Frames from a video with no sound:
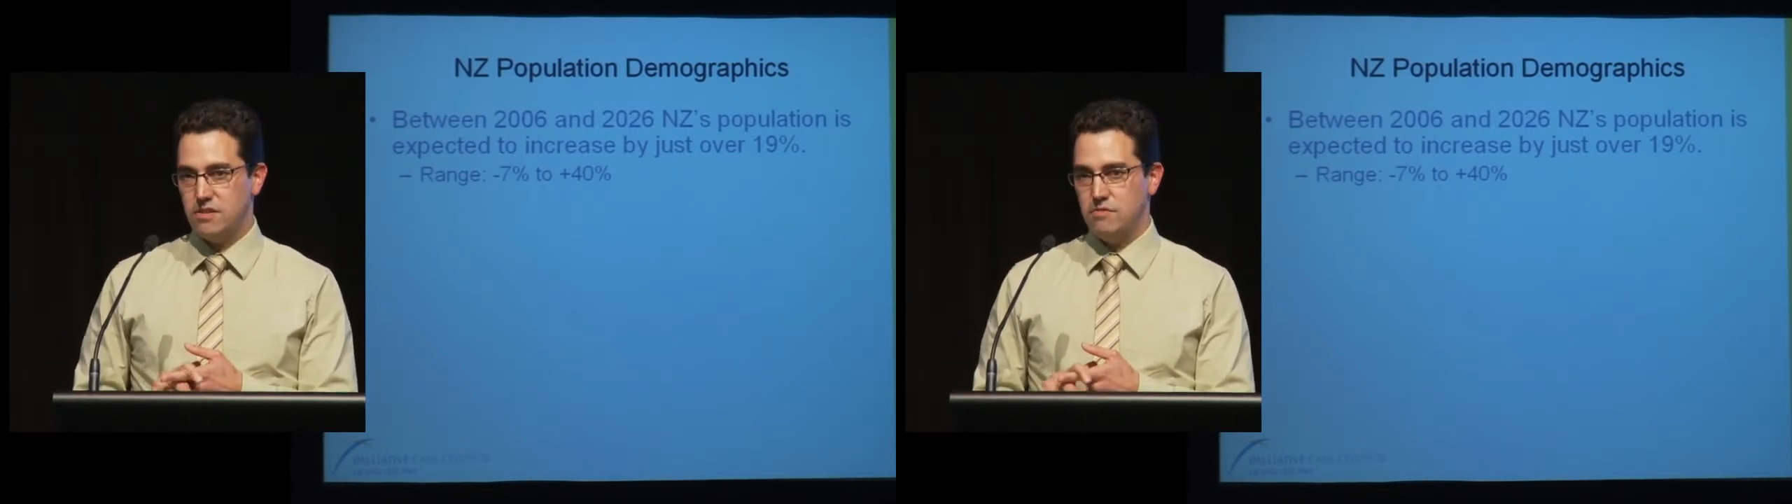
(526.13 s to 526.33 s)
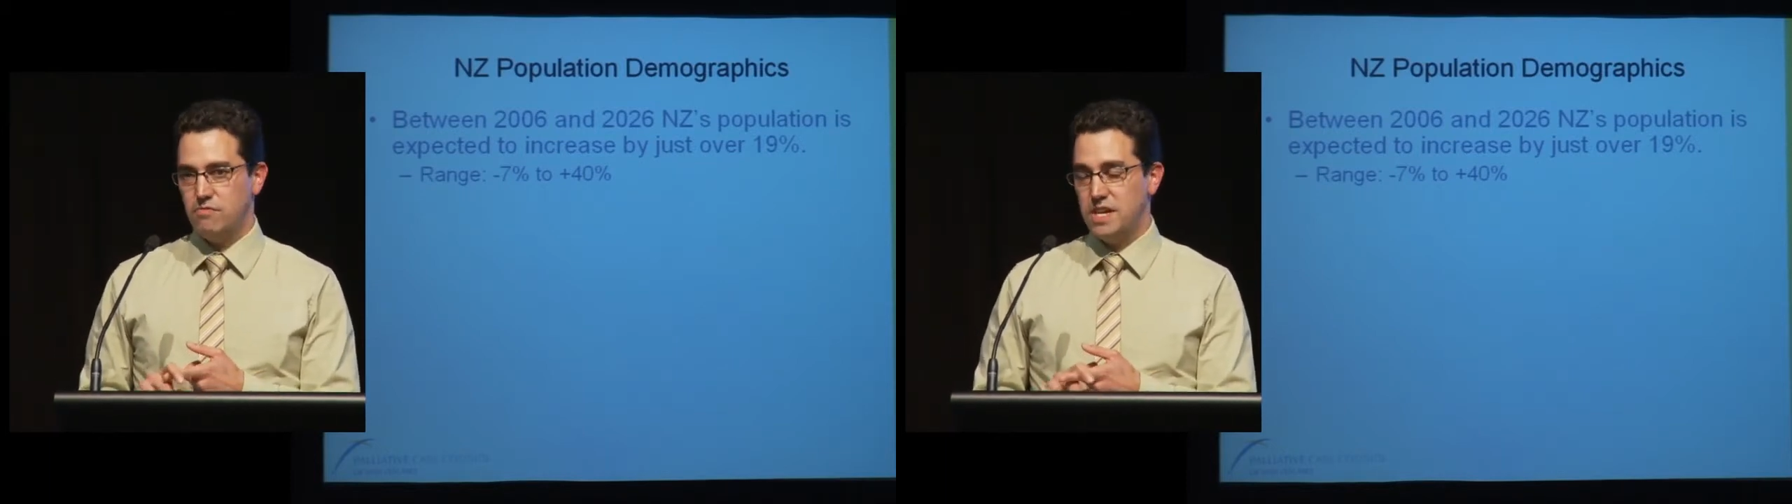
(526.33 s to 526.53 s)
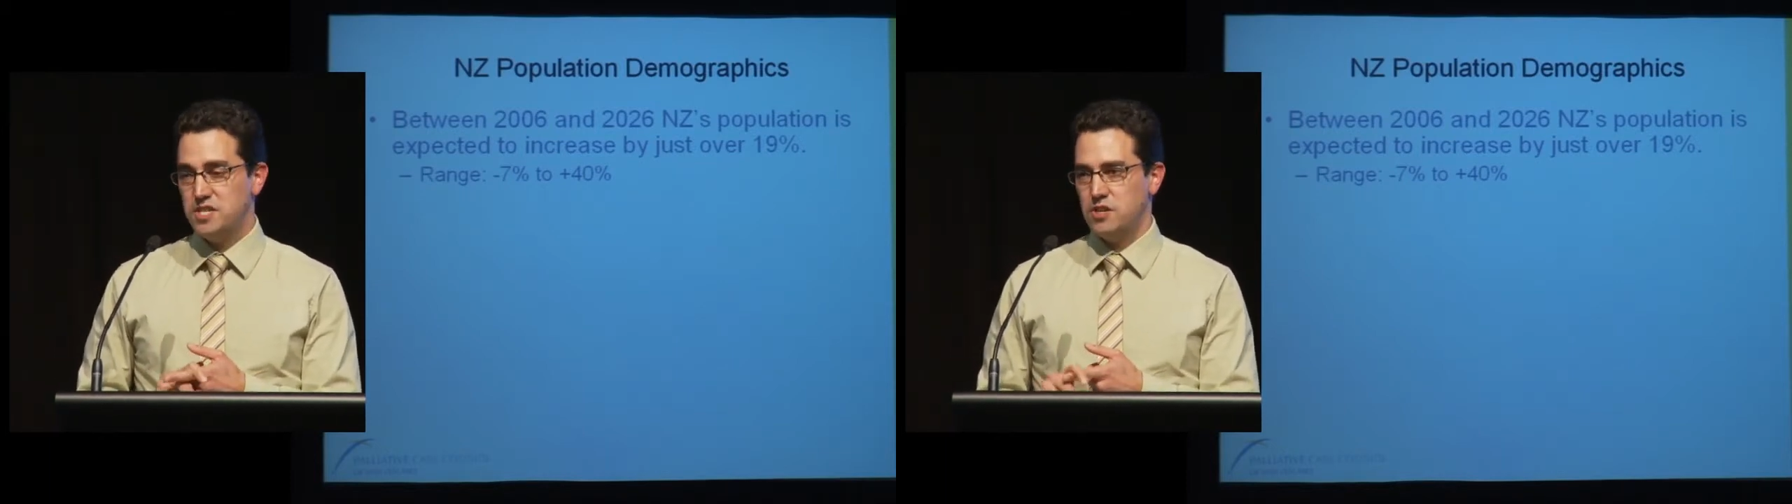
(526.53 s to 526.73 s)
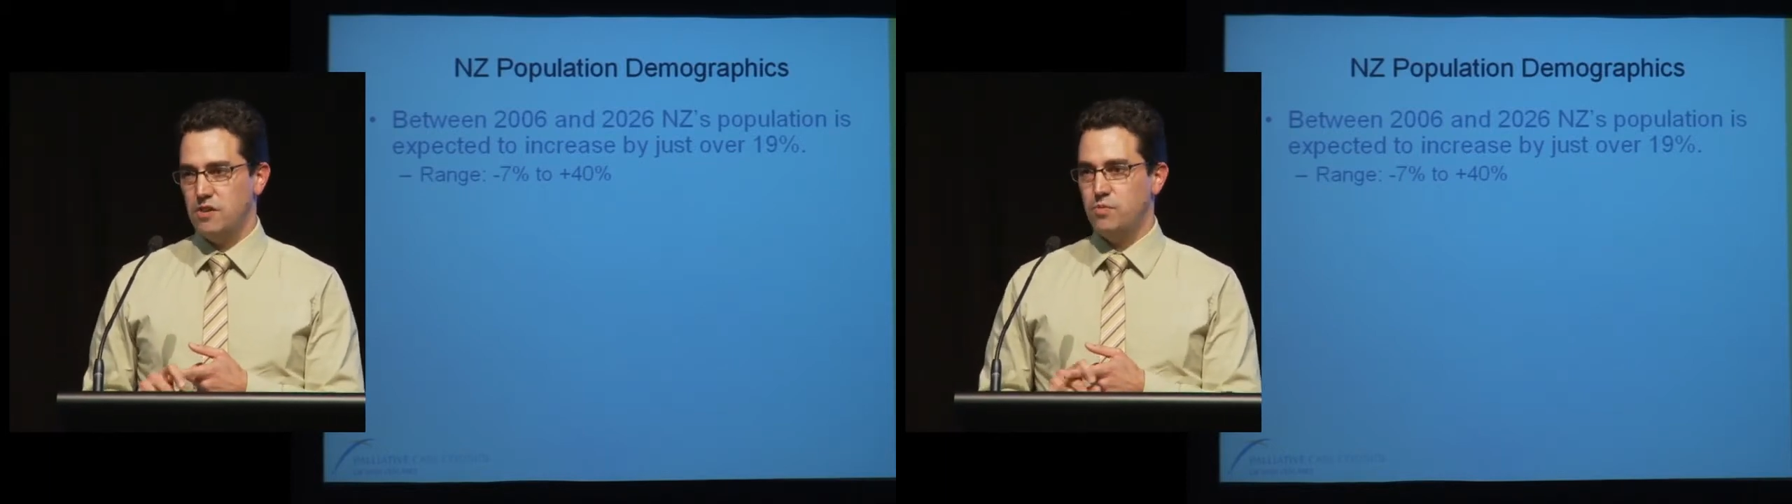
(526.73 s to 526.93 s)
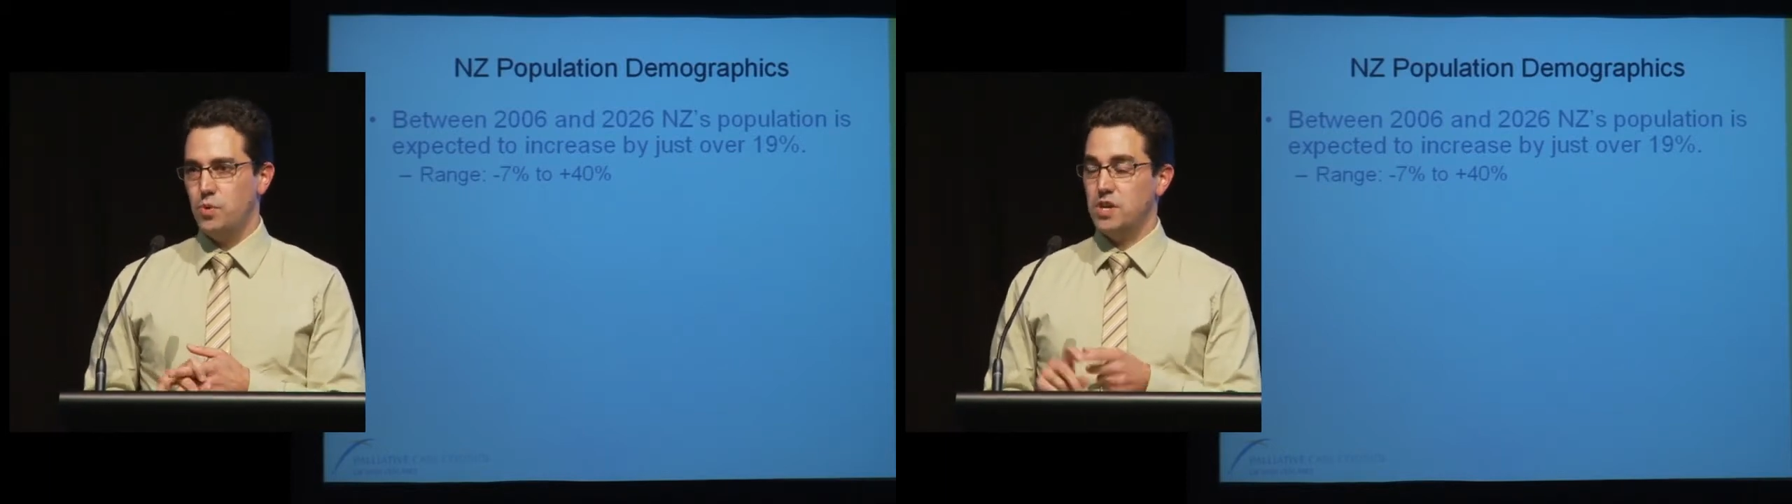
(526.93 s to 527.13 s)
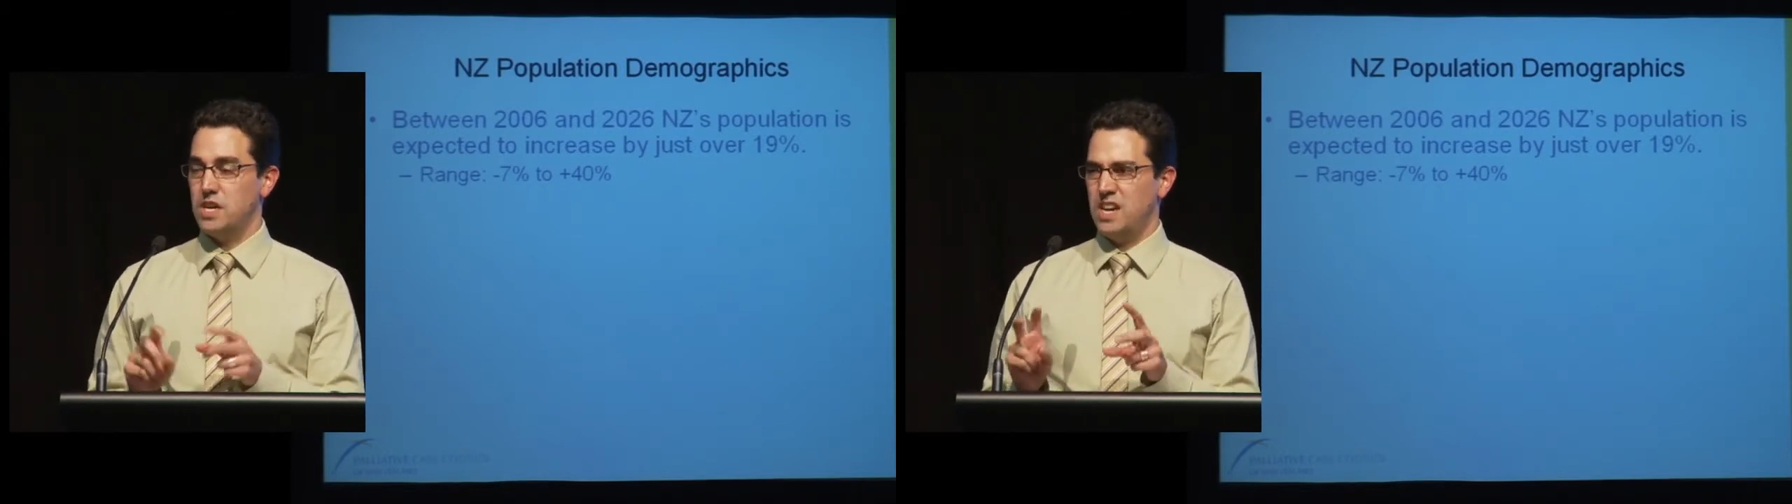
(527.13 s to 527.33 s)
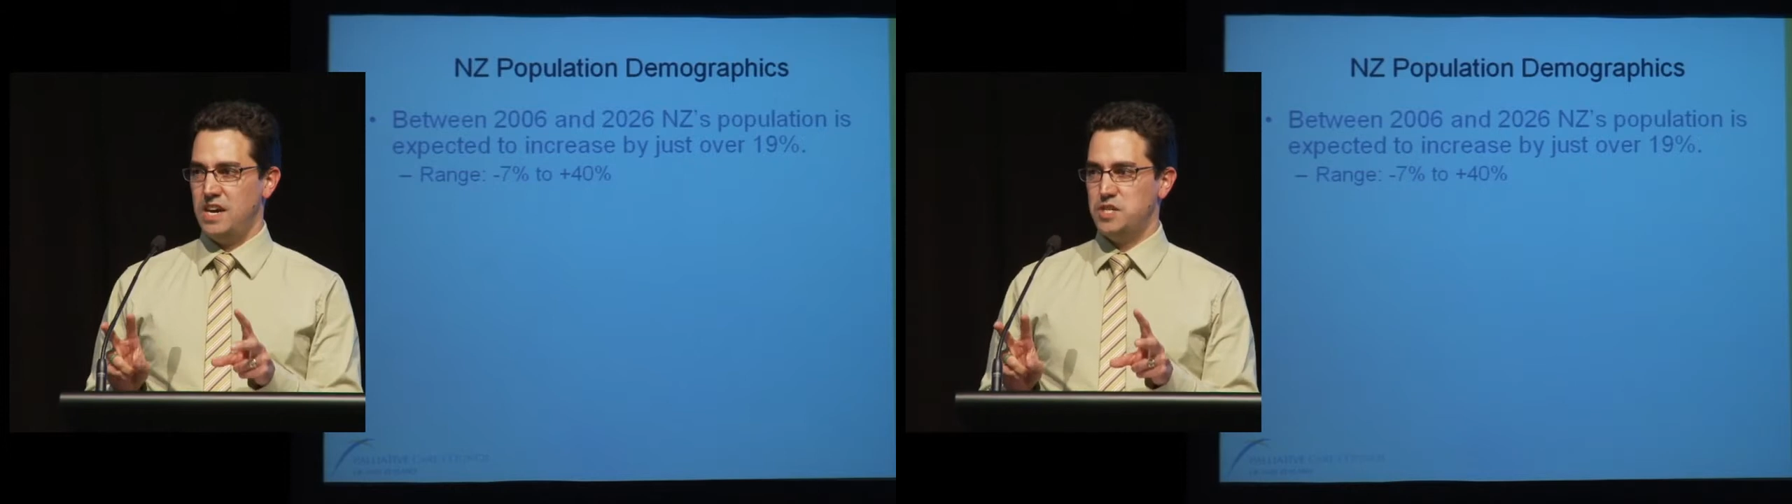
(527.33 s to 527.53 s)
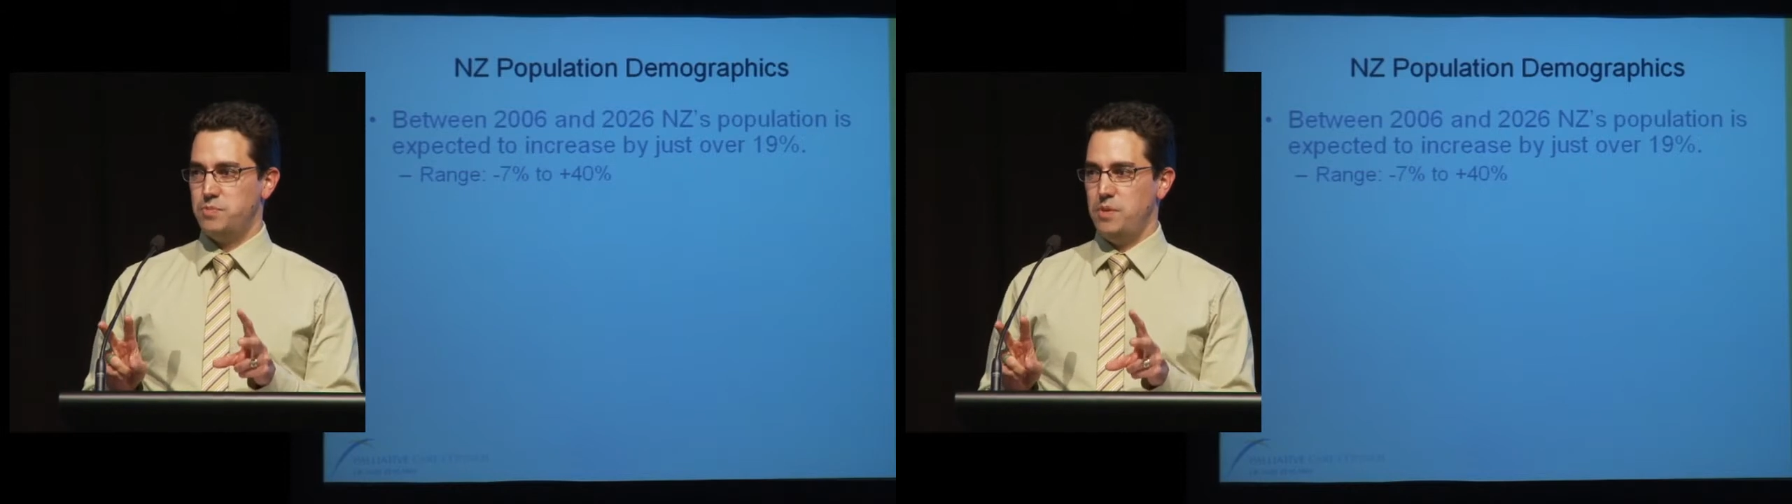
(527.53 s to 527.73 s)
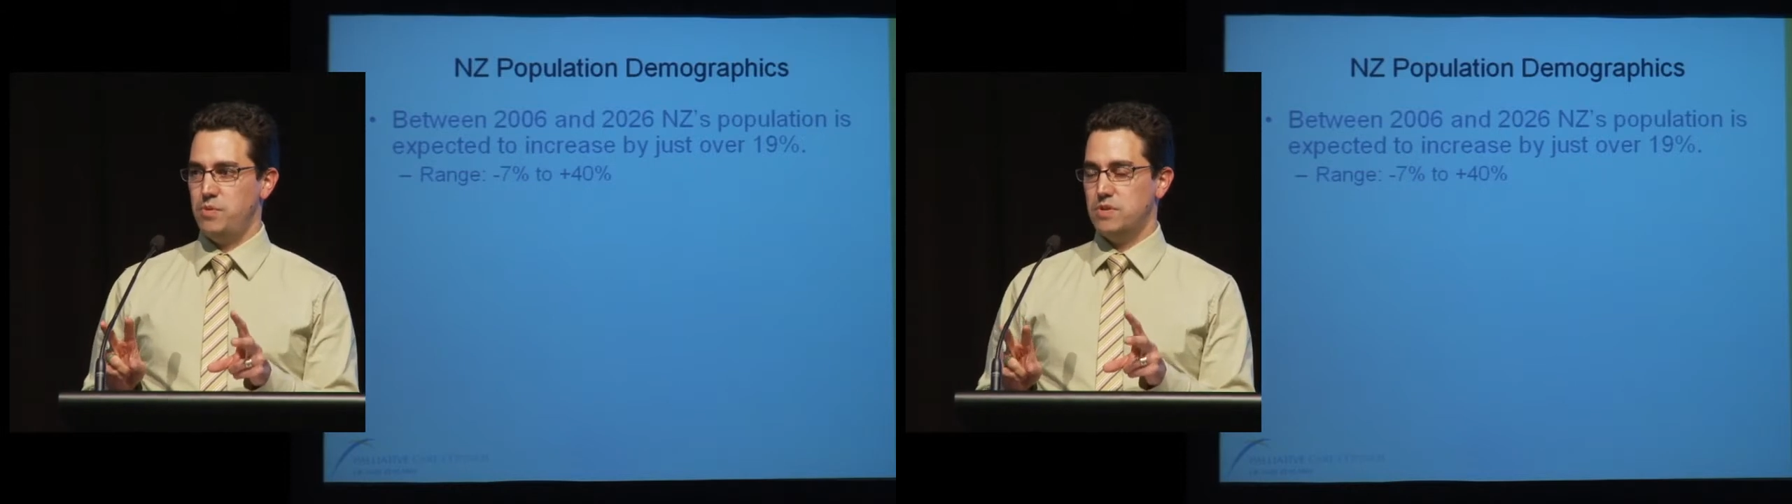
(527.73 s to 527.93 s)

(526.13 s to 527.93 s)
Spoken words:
the ratio of working age people,